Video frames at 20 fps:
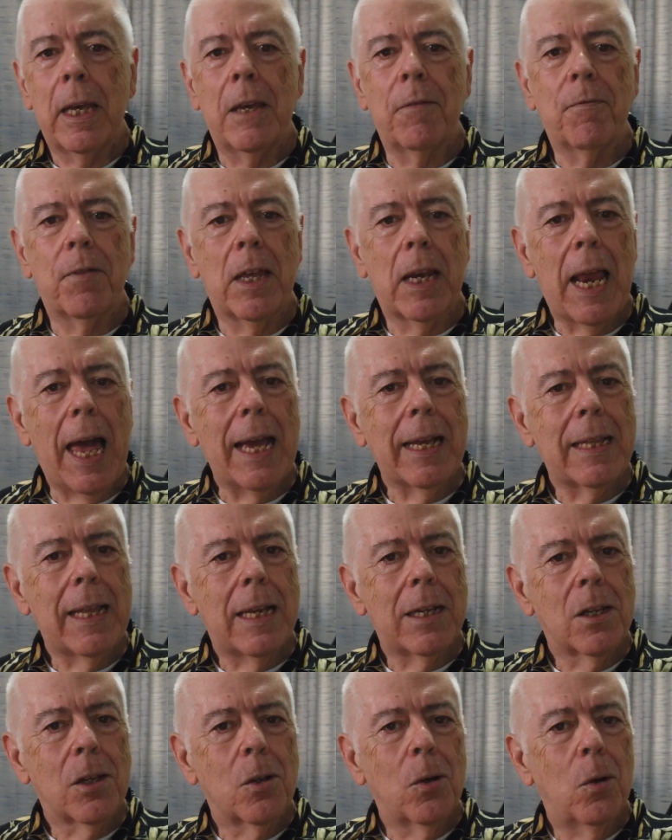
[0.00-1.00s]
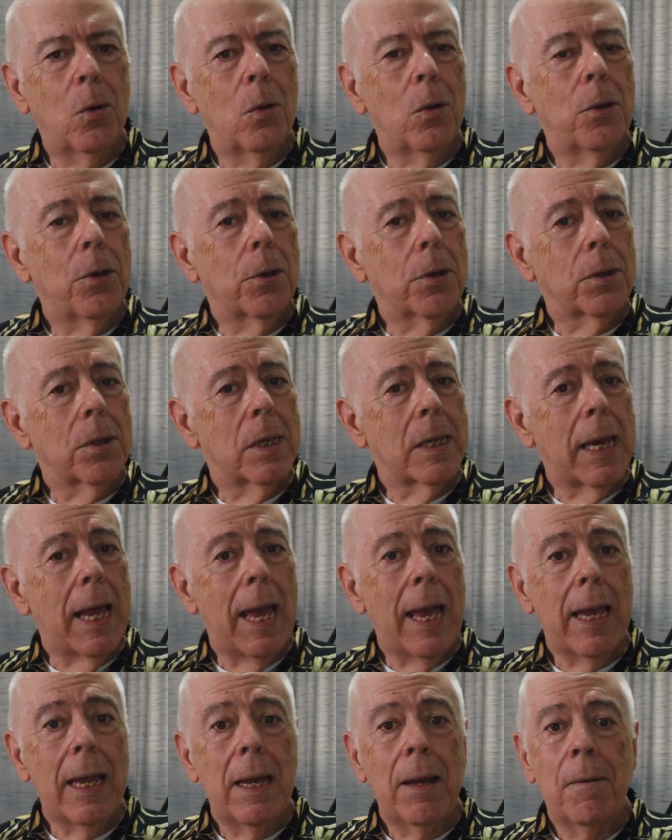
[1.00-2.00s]
If you like that school, you can
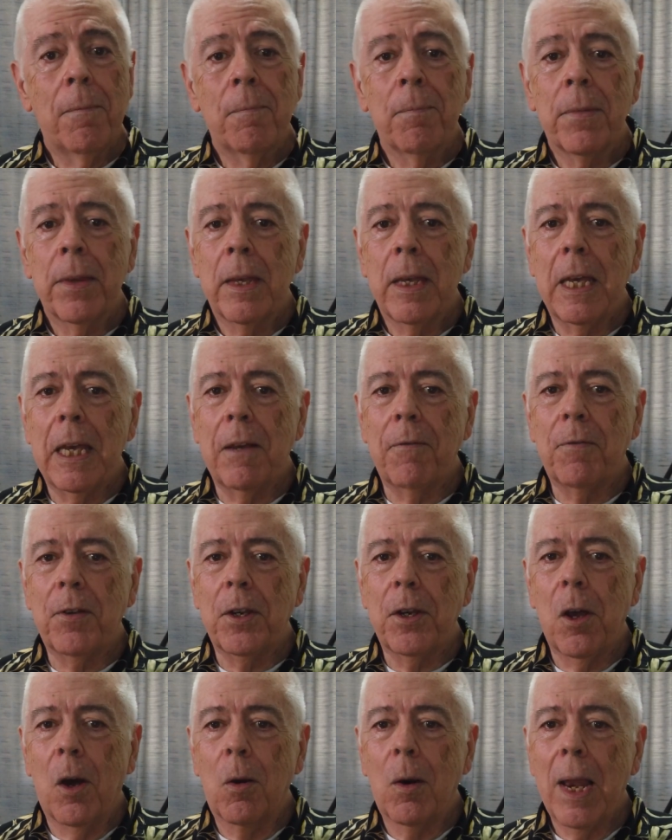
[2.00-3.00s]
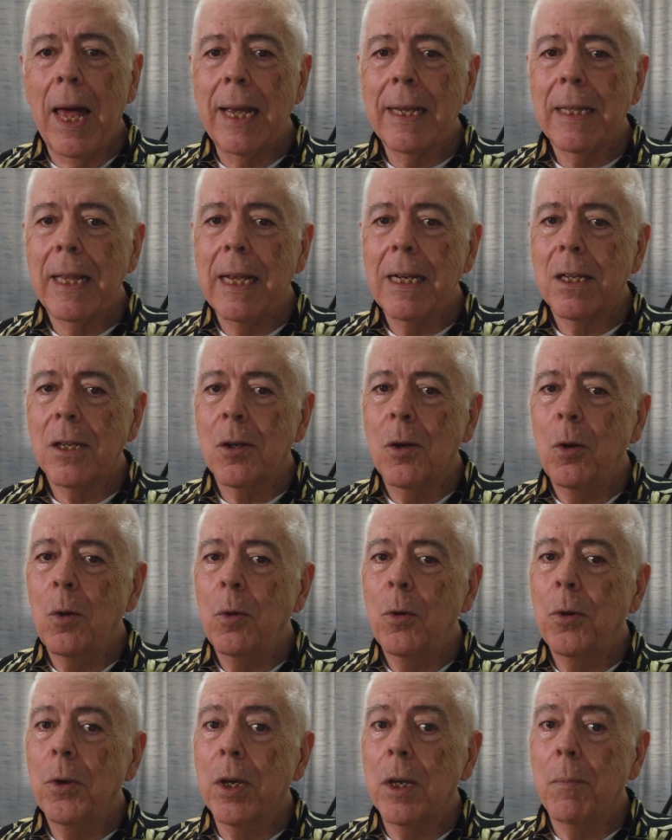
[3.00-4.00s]
stay. If you don't like that
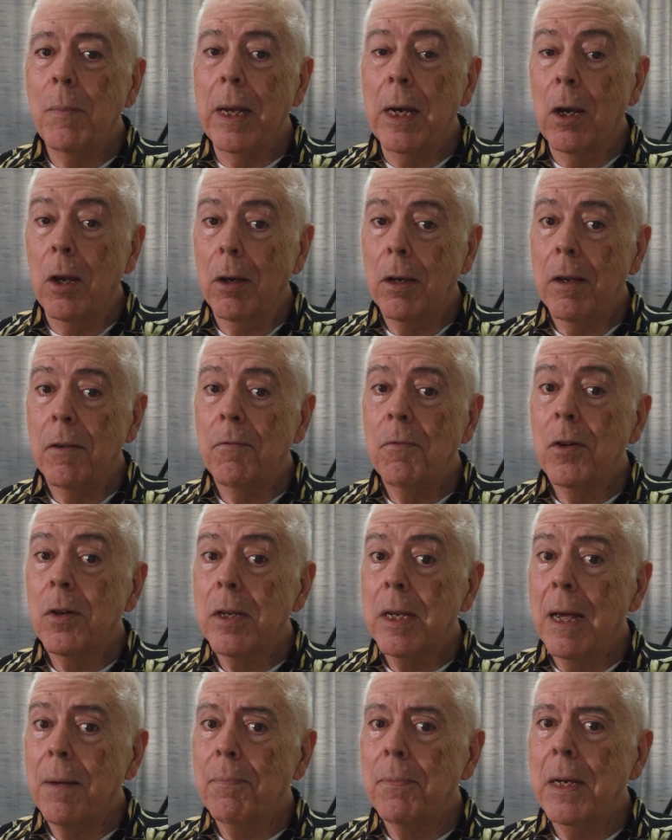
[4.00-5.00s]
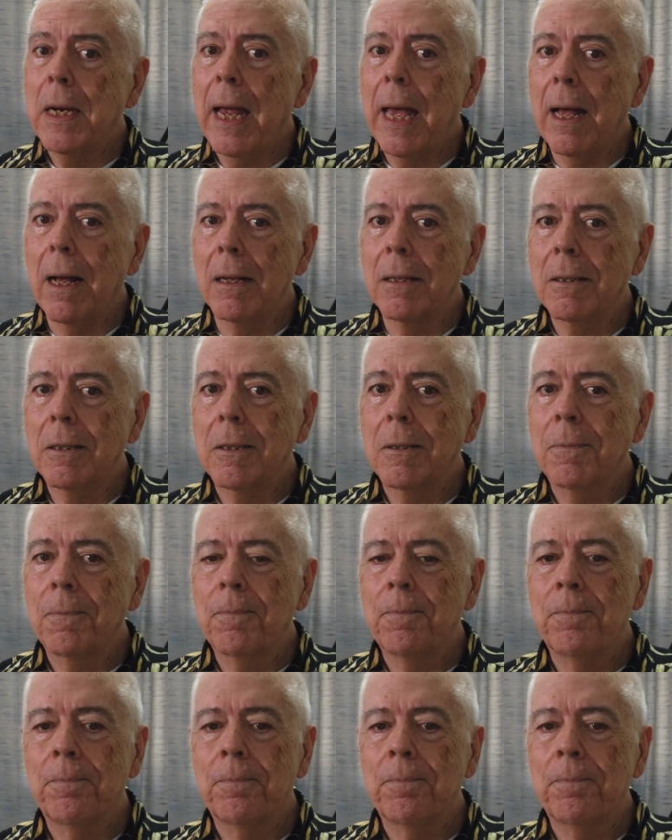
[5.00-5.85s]
school, you can be looking for something else.